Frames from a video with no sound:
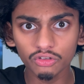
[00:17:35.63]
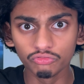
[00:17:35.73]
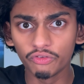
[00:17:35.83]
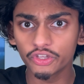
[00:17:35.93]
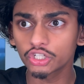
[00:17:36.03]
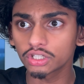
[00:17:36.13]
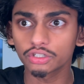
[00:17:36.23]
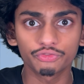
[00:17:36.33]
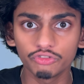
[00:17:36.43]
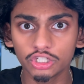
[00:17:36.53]
revisions are
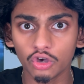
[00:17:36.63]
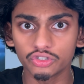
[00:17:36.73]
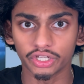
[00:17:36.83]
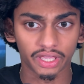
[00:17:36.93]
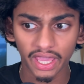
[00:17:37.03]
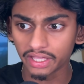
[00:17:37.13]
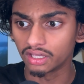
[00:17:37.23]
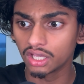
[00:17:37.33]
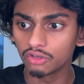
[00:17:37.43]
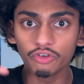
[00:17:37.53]
just free coaching. Hey,
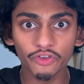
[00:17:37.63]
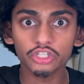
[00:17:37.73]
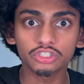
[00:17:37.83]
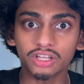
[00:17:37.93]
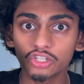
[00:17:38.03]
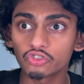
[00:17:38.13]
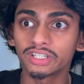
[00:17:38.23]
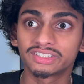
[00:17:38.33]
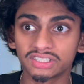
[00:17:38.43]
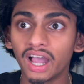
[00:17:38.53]
revisions are literally a
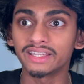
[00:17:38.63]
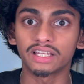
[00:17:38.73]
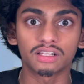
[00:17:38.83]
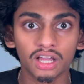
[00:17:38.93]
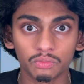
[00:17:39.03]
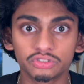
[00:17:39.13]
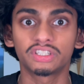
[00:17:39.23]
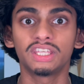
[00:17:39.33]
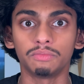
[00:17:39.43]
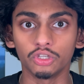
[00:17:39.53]
sign that the client wants to
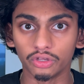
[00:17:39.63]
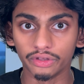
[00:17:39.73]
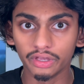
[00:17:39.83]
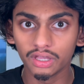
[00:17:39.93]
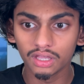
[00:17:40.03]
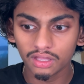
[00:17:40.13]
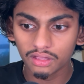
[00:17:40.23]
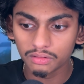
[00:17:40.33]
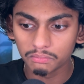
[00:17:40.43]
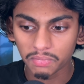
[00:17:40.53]
keep me on.
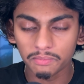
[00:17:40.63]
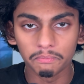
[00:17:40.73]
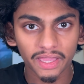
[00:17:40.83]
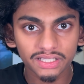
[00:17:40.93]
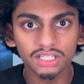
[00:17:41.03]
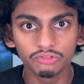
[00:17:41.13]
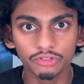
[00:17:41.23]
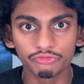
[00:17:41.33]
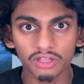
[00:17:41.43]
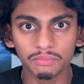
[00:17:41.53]
By mentally
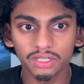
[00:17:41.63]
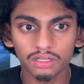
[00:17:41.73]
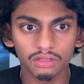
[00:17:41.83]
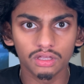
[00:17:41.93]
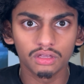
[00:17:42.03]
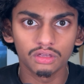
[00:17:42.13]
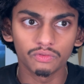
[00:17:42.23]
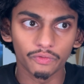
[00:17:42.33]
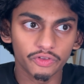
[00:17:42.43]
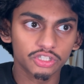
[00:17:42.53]
reframing it,
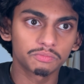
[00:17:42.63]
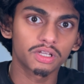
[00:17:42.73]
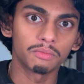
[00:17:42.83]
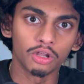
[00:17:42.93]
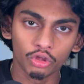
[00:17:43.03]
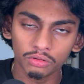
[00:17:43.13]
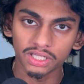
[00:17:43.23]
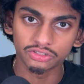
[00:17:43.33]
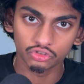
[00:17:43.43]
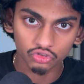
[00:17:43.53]
revisions become a lot
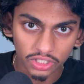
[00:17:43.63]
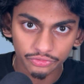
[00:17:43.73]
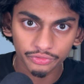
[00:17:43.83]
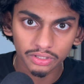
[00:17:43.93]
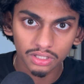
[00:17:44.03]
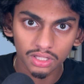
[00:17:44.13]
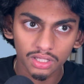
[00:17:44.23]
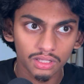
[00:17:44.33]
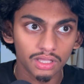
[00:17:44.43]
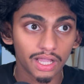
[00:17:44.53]
less stressful.
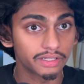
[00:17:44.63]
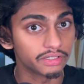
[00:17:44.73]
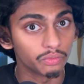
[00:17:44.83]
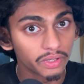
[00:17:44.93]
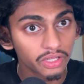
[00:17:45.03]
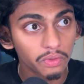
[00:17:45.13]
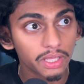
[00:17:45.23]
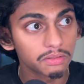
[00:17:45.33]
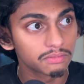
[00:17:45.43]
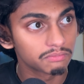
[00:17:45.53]
And in a weird
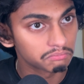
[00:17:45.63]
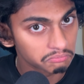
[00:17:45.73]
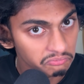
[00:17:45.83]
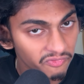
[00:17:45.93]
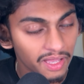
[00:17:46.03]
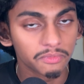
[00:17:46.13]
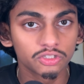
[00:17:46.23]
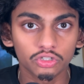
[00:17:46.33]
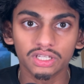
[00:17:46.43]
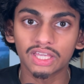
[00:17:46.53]
way, that means
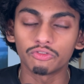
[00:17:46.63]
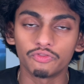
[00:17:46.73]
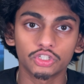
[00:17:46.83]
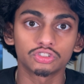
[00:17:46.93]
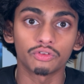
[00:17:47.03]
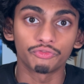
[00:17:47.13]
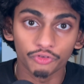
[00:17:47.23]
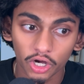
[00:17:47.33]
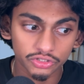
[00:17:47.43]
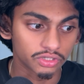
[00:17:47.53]
you're going to get revisions done
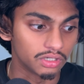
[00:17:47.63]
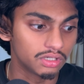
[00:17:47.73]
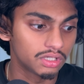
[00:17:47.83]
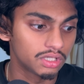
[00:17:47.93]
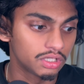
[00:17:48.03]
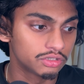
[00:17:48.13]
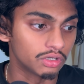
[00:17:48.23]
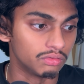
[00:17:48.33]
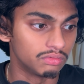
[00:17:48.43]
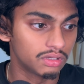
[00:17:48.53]
faster.
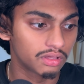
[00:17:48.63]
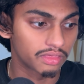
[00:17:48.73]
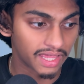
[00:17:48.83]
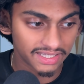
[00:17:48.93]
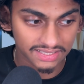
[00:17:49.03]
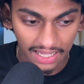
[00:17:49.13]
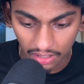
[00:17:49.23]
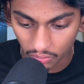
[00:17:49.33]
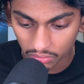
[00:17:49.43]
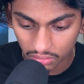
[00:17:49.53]
So that is
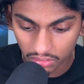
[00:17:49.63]
how